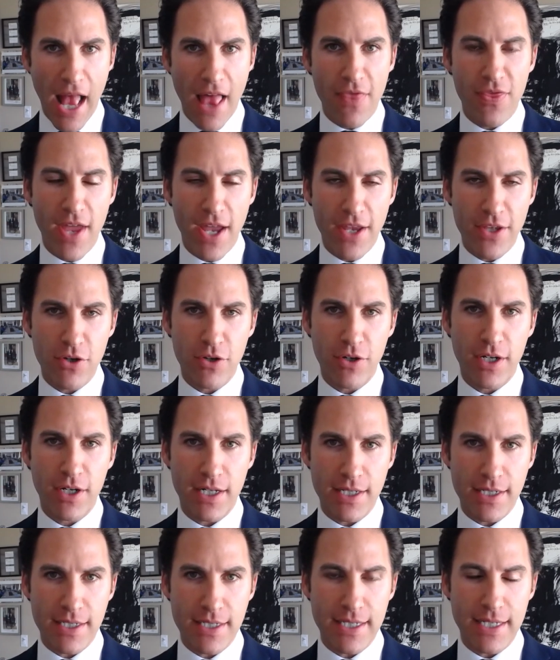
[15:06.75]
And then you're going
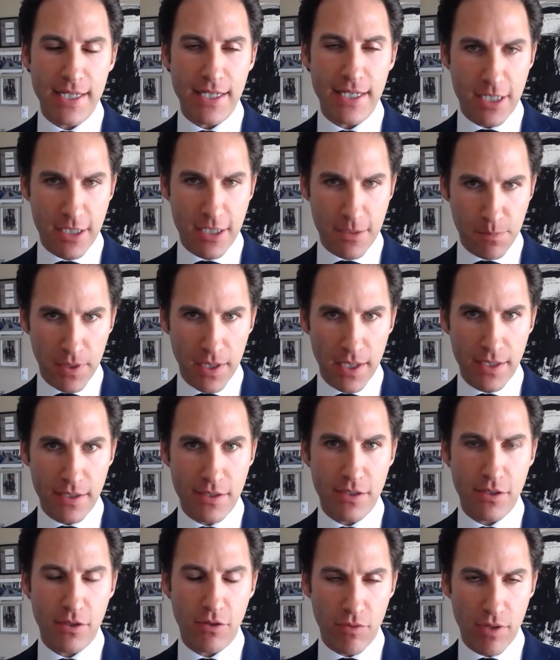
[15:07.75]
to see a split
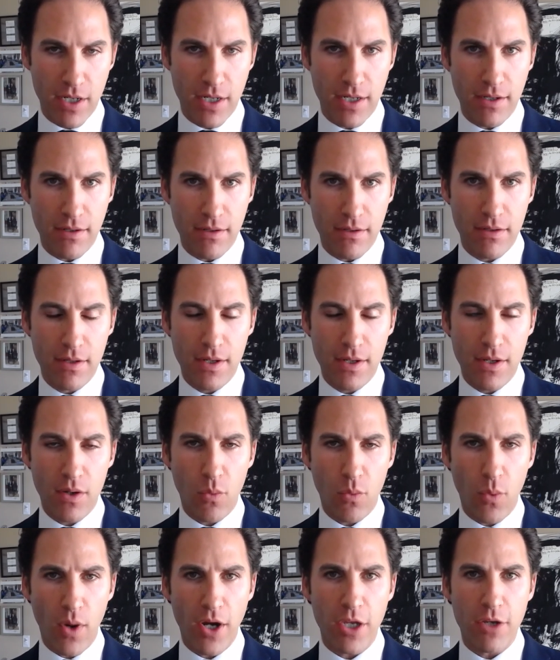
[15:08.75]
screen
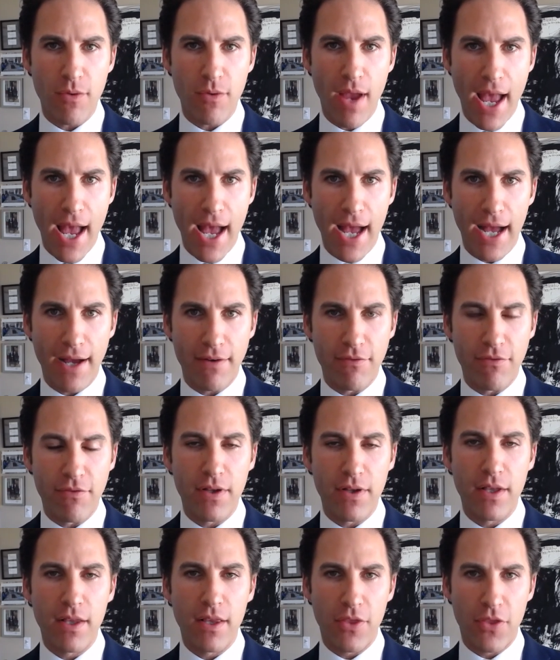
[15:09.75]
where you have
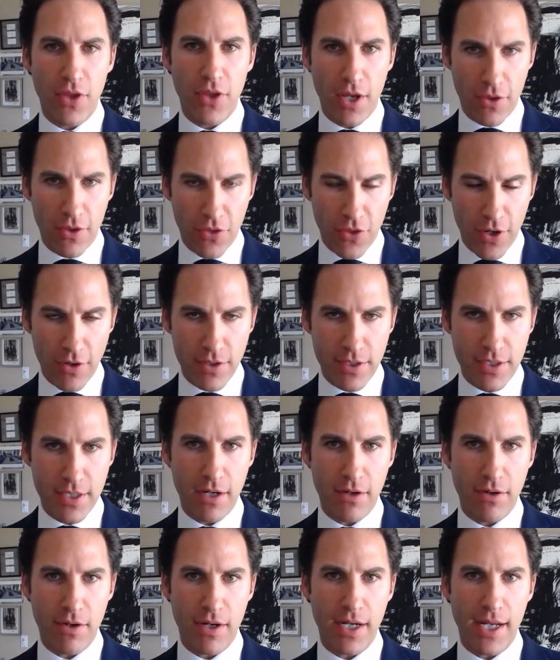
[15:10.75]
the
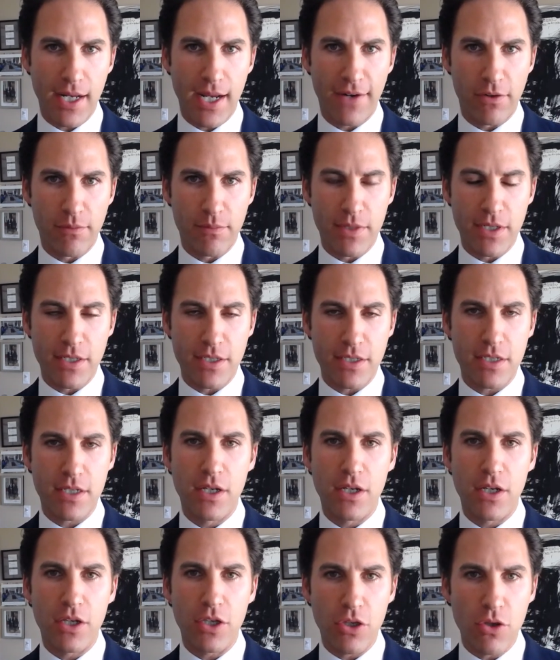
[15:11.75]
authoritarian governments
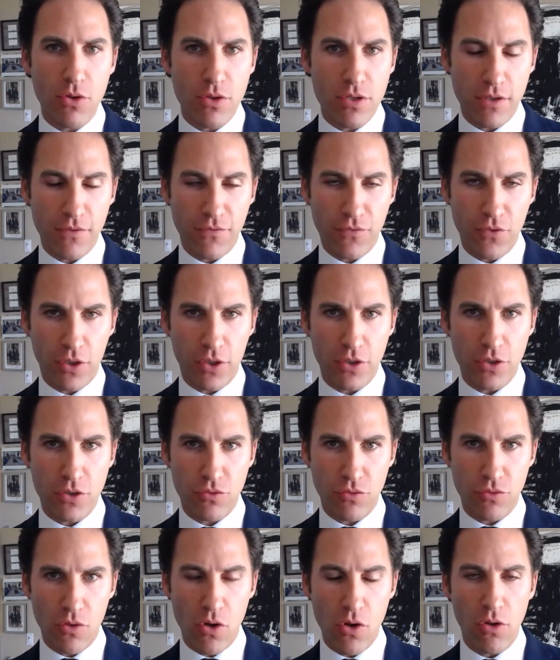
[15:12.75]
use it for
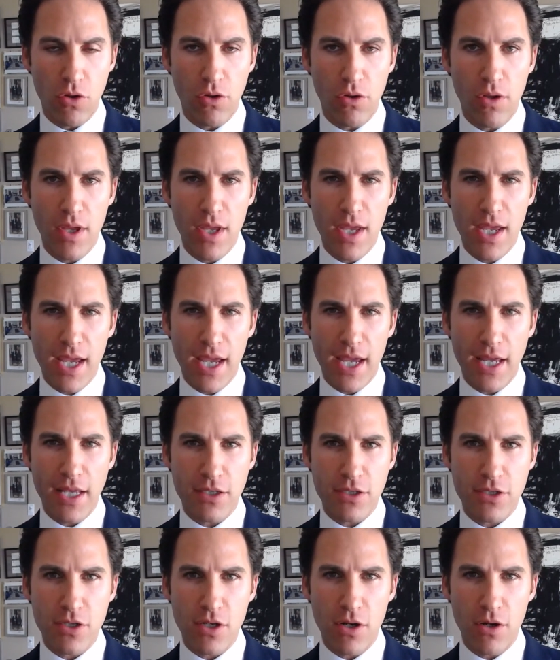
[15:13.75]
control.
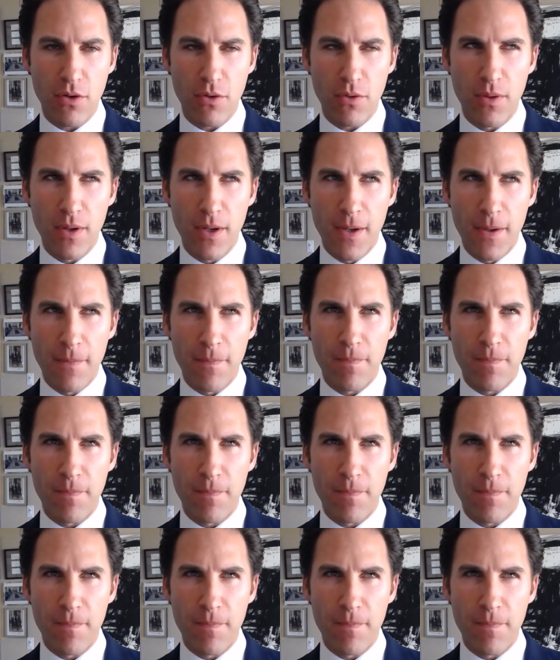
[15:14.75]
And so